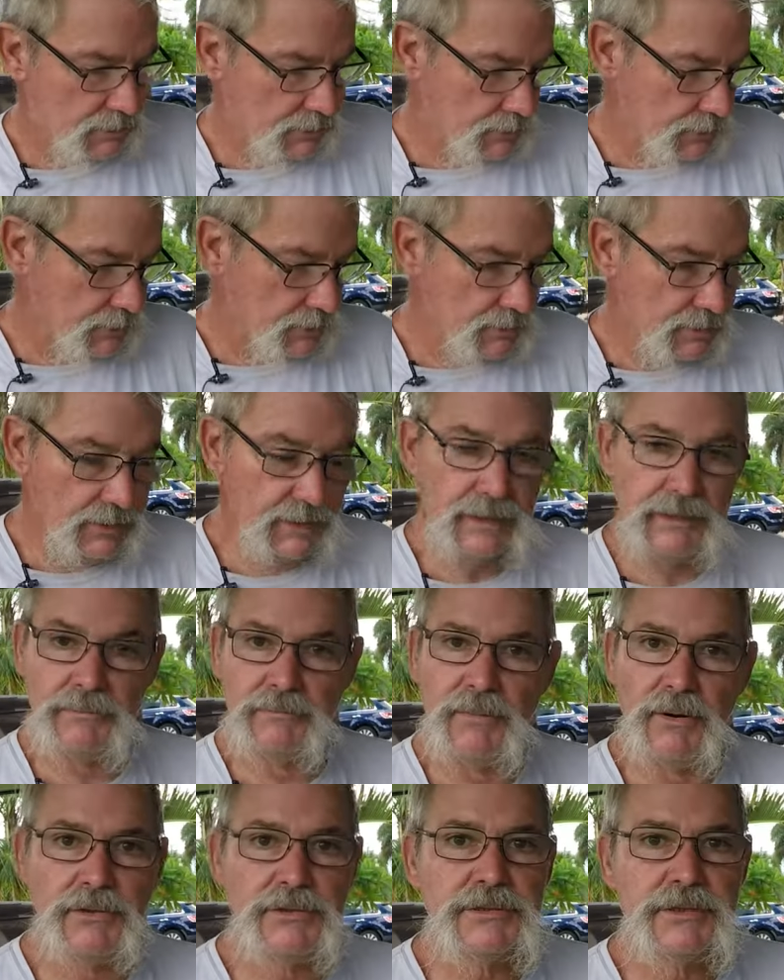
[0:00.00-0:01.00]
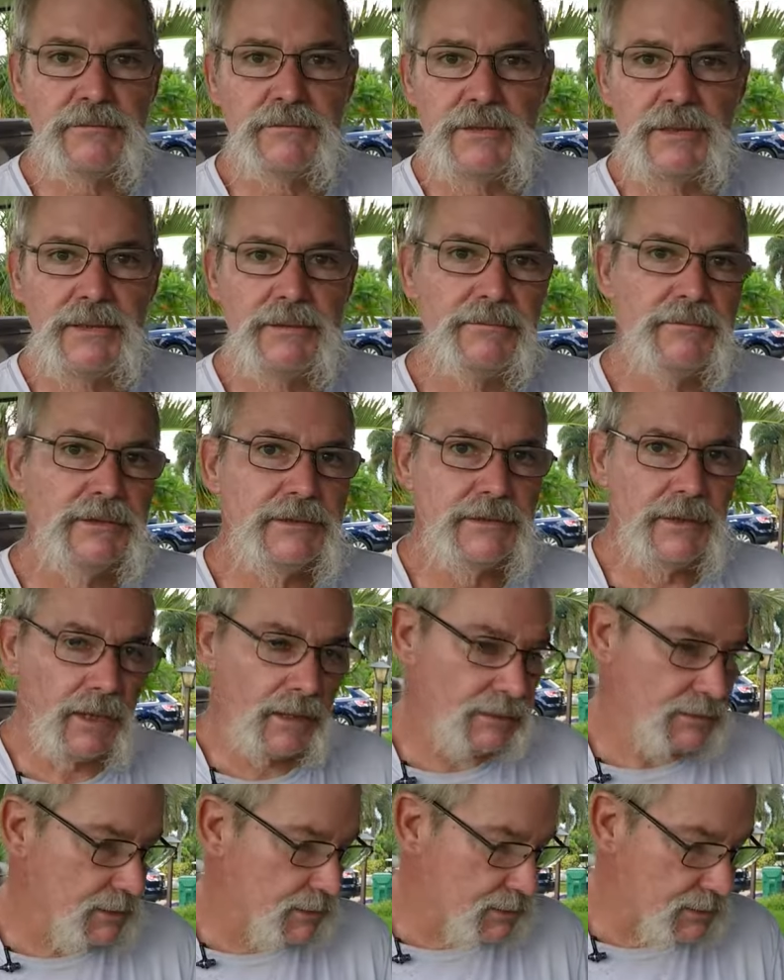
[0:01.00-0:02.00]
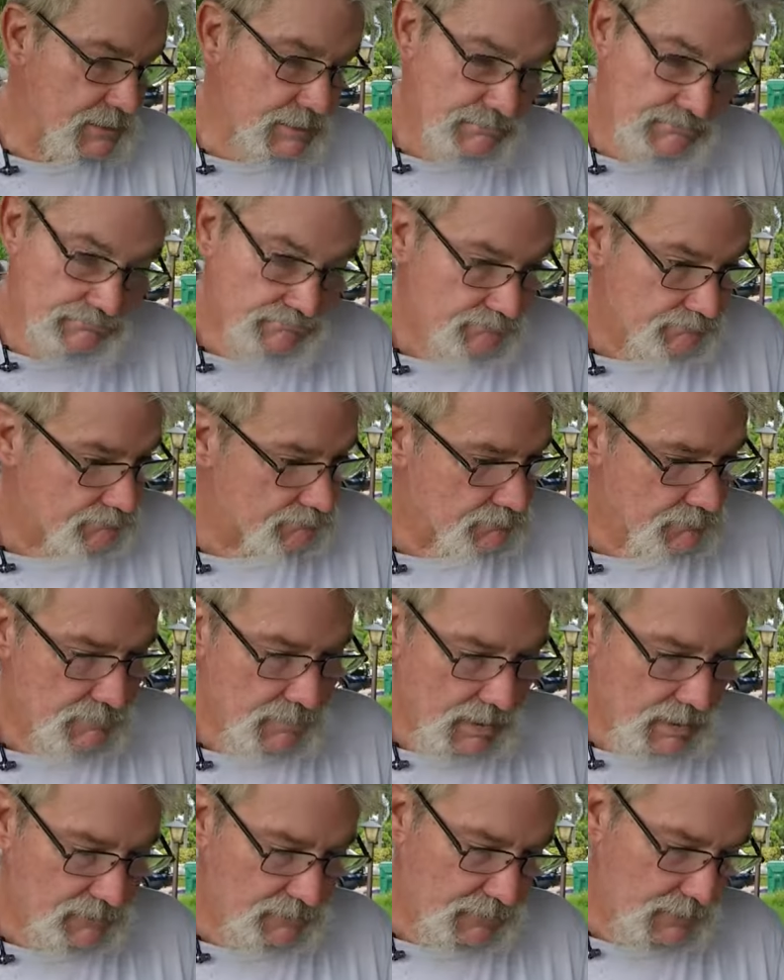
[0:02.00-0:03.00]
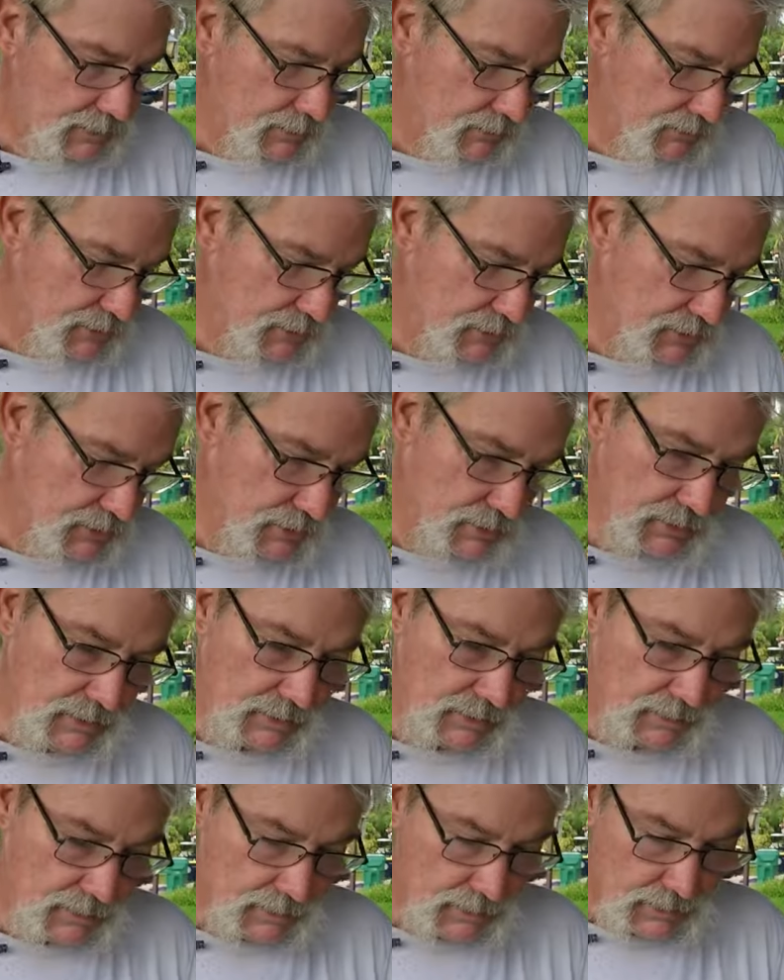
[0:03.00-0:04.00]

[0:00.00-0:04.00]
me through, and then most of it was all just by feel, just do it.